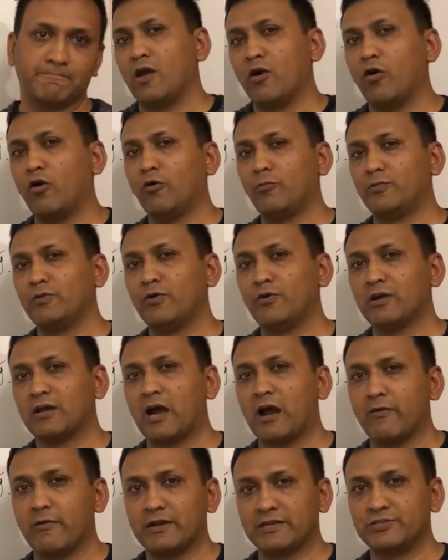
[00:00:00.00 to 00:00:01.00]
I hope you
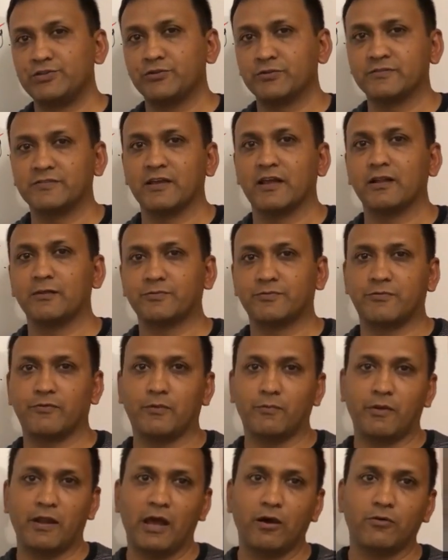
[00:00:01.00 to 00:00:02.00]
will correct yourselves
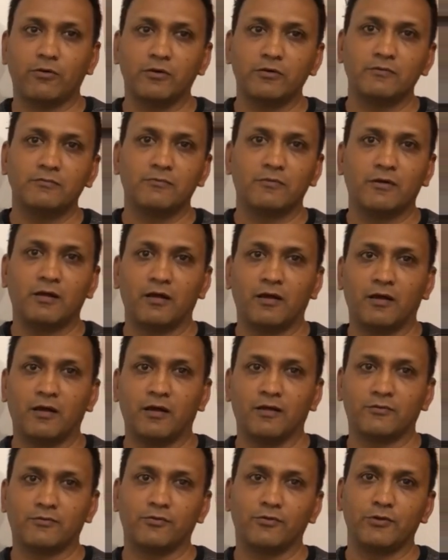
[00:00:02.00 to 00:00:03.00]
from now
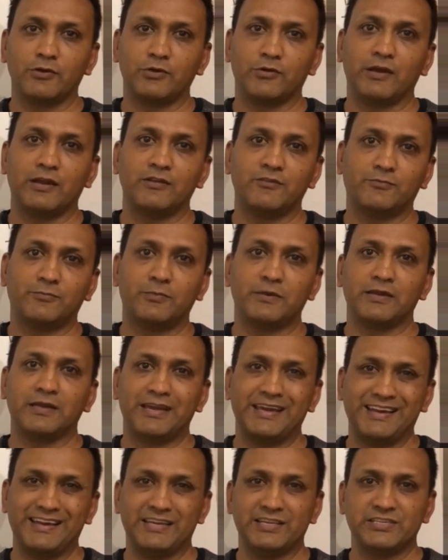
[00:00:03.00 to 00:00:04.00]
on, so you can
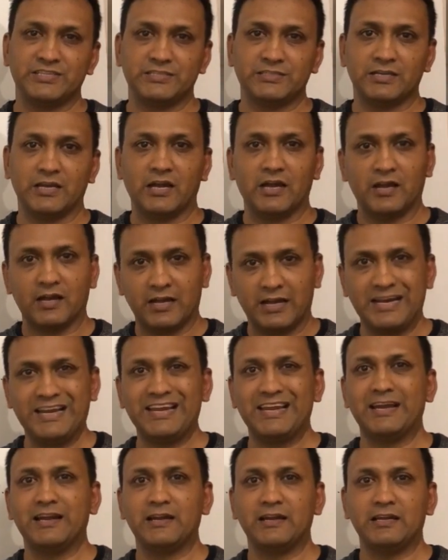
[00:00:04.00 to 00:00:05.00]
speak English
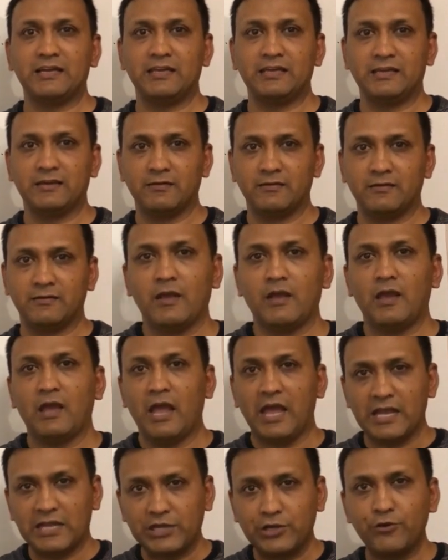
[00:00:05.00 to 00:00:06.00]
clearly,
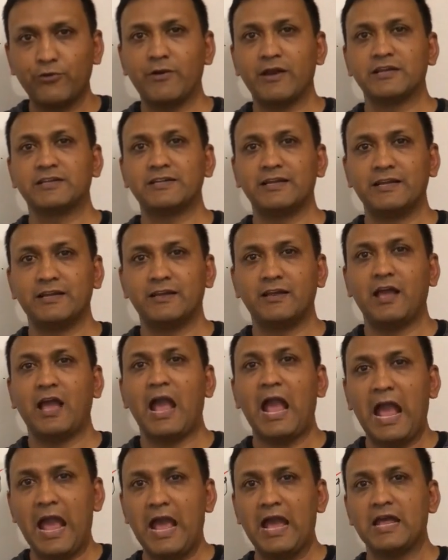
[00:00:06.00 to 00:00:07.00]

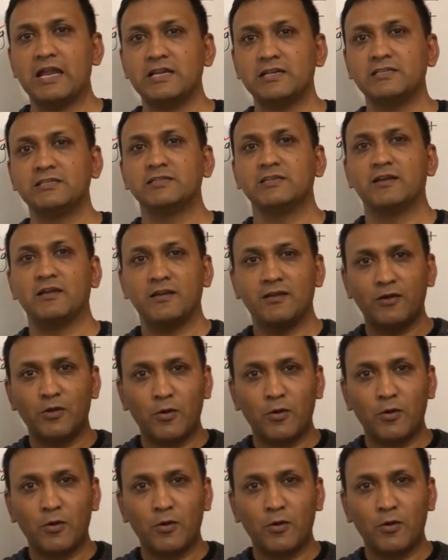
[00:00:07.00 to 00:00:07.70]
accurately, and